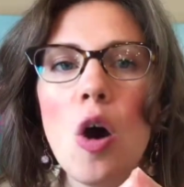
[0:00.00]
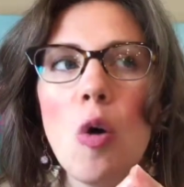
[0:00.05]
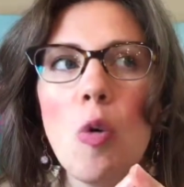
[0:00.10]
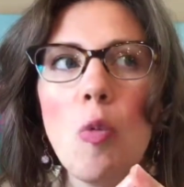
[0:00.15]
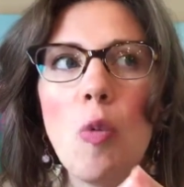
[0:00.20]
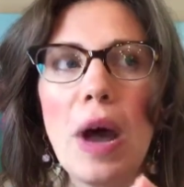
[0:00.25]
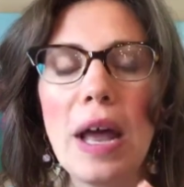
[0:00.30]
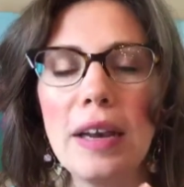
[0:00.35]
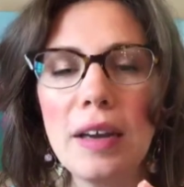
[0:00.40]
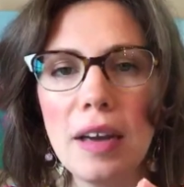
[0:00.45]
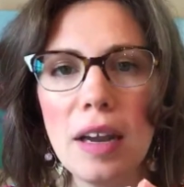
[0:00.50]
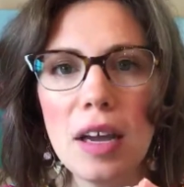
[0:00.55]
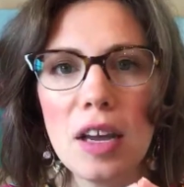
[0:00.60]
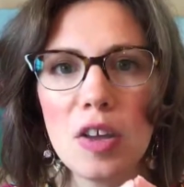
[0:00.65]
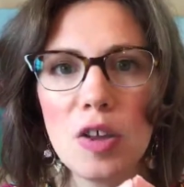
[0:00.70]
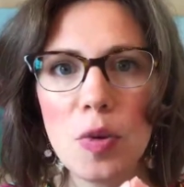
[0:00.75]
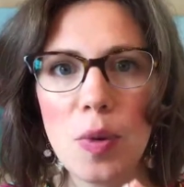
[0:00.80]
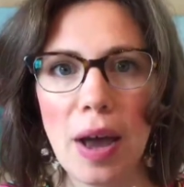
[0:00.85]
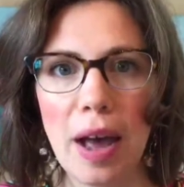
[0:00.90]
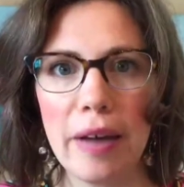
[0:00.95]
When
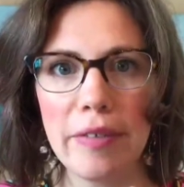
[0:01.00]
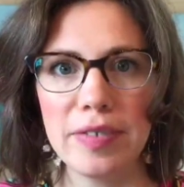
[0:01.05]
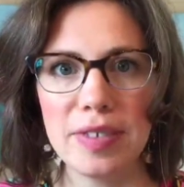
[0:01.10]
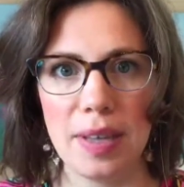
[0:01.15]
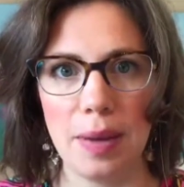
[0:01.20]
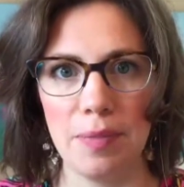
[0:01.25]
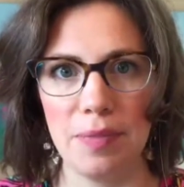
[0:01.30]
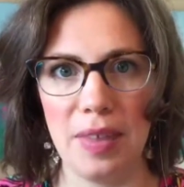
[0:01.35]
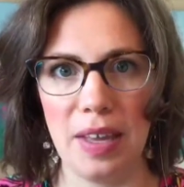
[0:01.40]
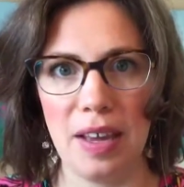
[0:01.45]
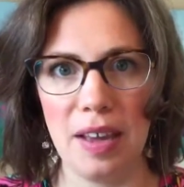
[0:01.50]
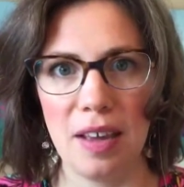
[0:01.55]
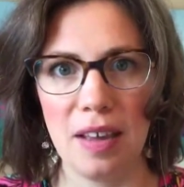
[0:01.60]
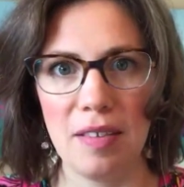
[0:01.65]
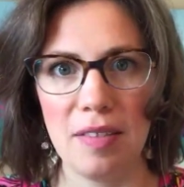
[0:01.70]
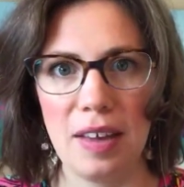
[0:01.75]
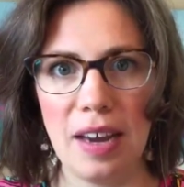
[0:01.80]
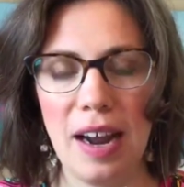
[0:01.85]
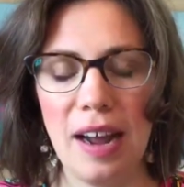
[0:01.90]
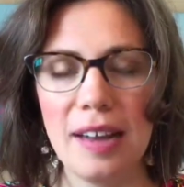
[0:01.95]
you have something
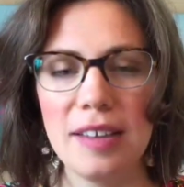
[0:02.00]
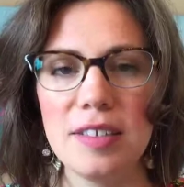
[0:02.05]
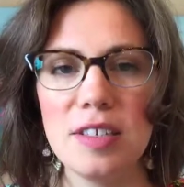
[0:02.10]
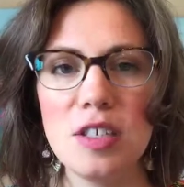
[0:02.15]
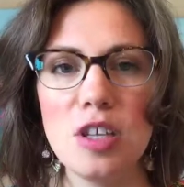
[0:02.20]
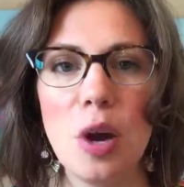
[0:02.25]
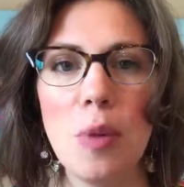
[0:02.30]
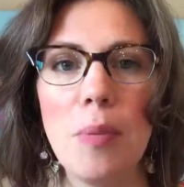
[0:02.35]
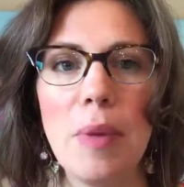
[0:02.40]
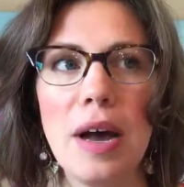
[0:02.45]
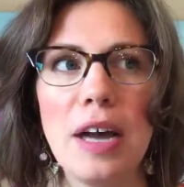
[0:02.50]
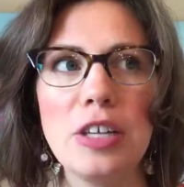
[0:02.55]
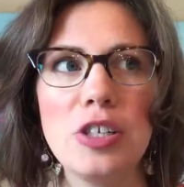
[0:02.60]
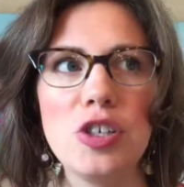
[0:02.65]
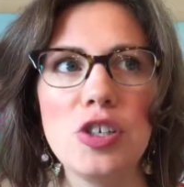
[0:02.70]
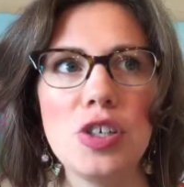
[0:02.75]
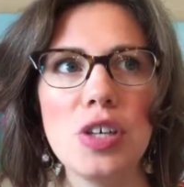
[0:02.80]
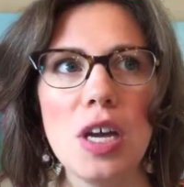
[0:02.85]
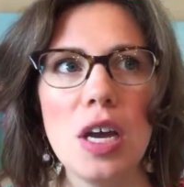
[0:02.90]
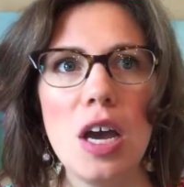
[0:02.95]
that has so much
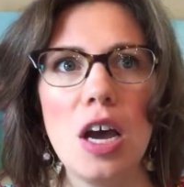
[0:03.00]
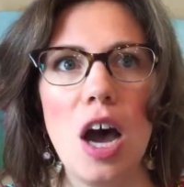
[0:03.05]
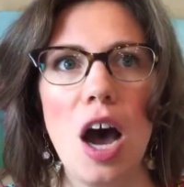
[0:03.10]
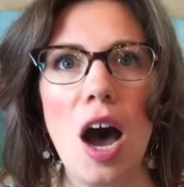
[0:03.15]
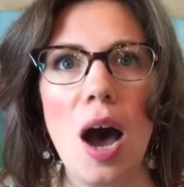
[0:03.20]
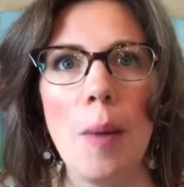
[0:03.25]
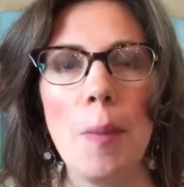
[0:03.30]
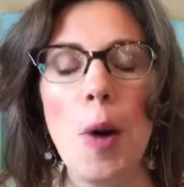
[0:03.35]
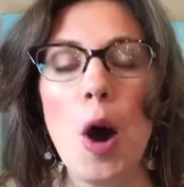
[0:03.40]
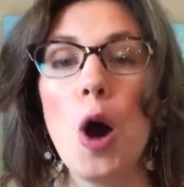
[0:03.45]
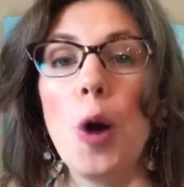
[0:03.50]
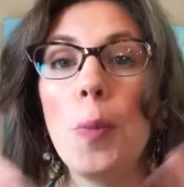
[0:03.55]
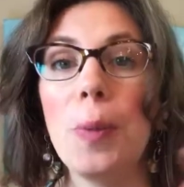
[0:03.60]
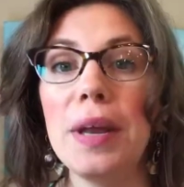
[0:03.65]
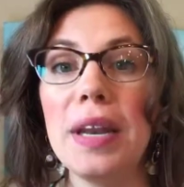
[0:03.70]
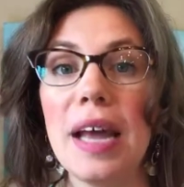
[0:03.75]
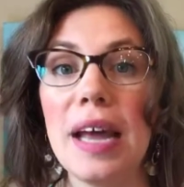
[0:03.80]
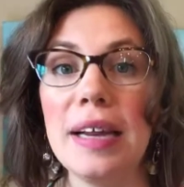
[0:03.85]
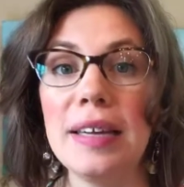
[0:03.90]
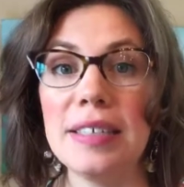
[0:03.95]

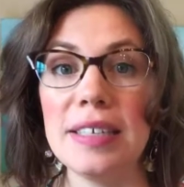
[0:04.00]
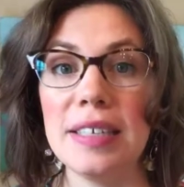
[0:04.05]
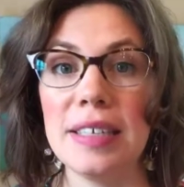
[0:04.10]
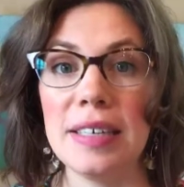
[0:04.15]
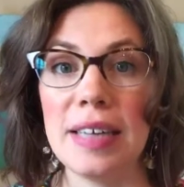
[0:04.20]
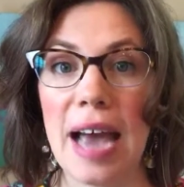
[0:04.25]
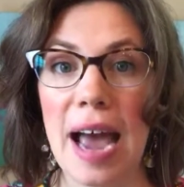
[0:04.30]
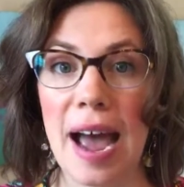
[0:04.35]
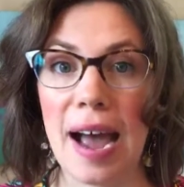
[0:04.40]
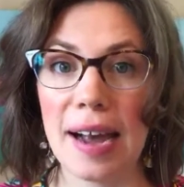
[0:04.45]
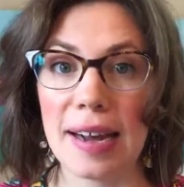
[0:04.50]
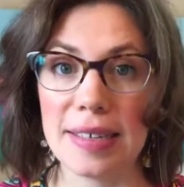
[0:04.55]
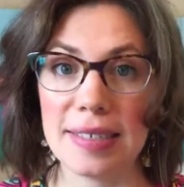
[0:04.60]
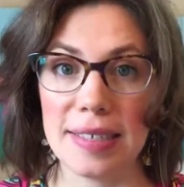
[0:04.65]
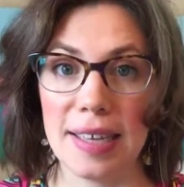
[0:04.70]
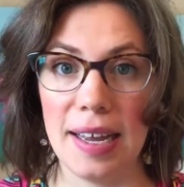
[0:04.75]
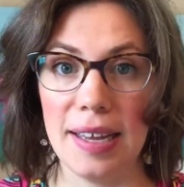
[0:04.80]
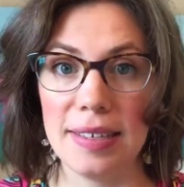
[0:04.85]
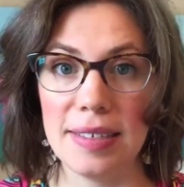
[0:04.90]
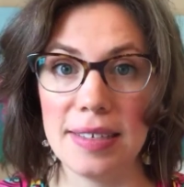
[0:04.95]
open-ended
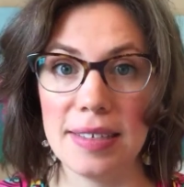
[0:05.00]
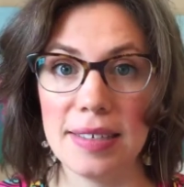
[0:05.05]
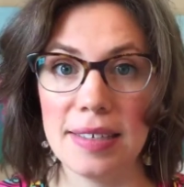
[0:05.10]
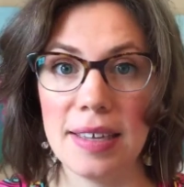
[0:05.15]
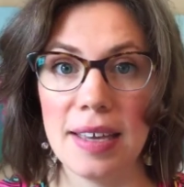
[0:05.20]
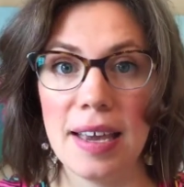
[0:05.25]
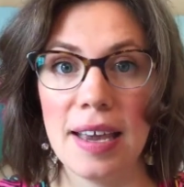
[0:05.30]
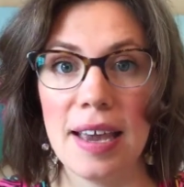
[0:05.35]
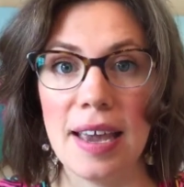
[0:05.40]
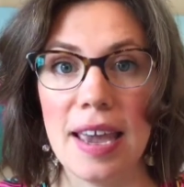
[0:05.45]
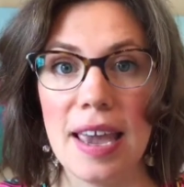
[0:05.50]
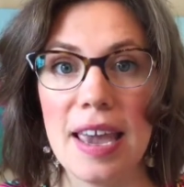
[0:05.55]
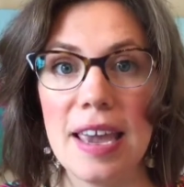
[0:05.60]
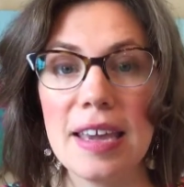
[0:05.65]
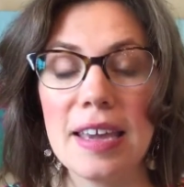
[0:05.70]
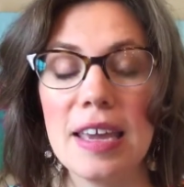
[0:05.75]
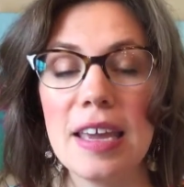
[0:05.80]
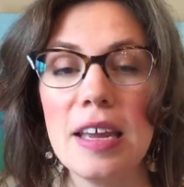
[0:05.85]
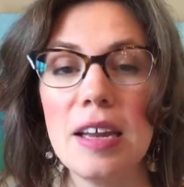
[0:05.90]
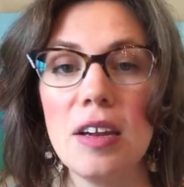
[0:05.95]
access,
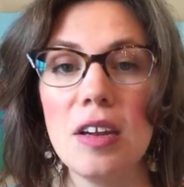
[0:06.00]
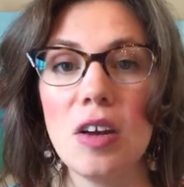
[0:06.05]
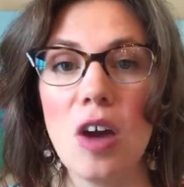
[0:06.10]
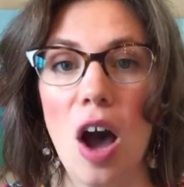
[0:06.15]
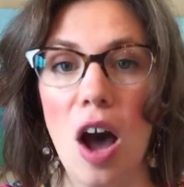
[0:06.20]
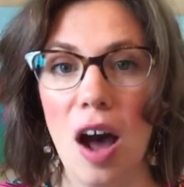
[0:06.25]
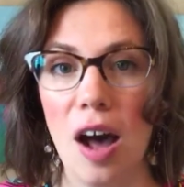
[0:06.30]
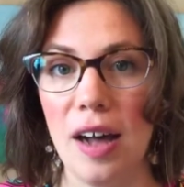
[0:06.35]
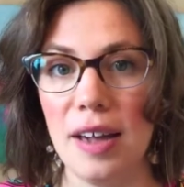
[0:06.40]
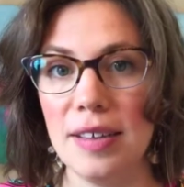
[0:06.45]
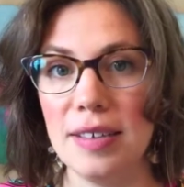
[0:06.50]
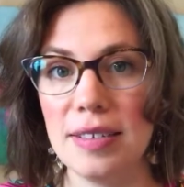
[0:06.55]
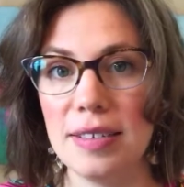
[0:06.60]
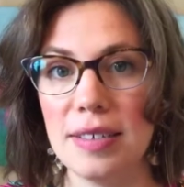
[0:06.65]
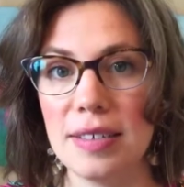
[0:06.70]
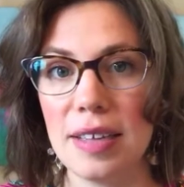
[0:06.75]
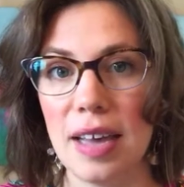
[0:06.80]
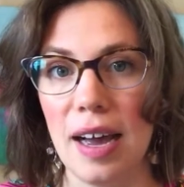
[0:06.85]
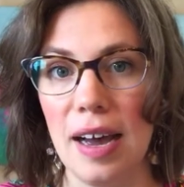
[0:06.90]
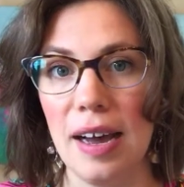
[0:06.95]
it can
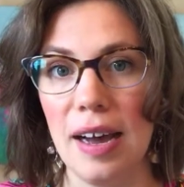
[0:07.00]
cause,